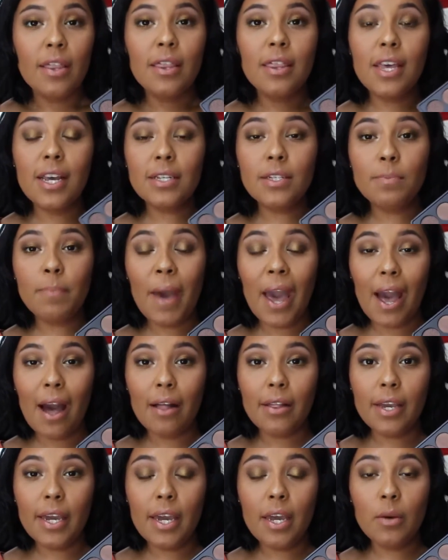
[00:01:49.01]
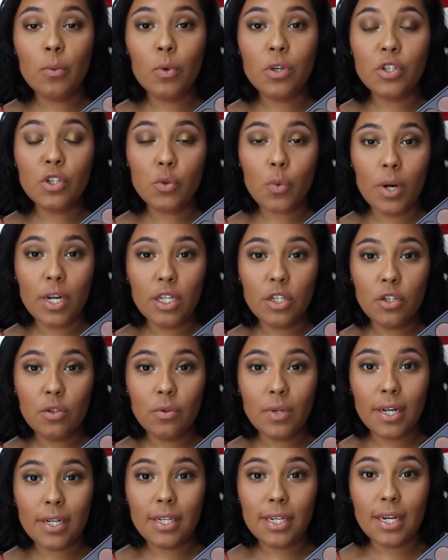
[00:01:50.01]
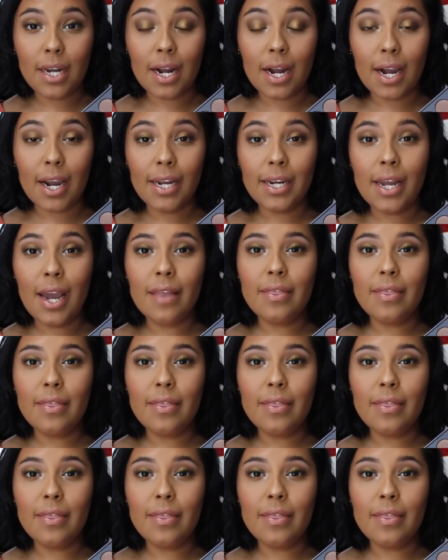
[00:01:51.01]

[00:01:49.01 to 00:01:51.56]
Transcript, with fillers: This palette was $22.99